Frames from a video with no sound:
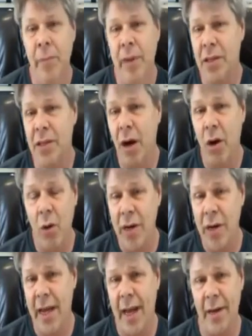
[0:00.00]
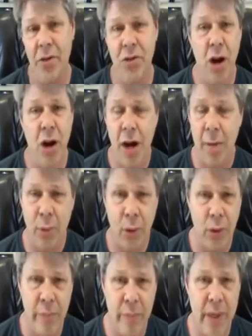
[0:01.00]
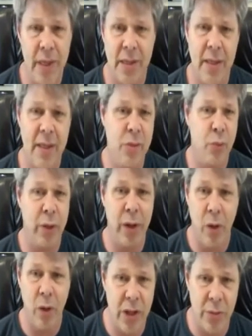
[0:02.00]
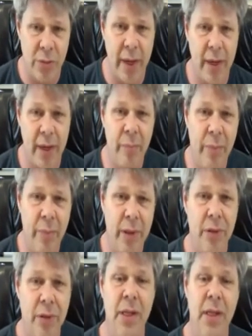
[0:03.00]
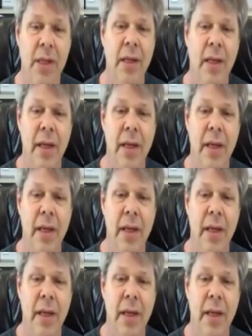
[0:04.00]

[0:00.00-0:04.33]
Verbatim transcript: because I always had a job or a business. We always paid our bills.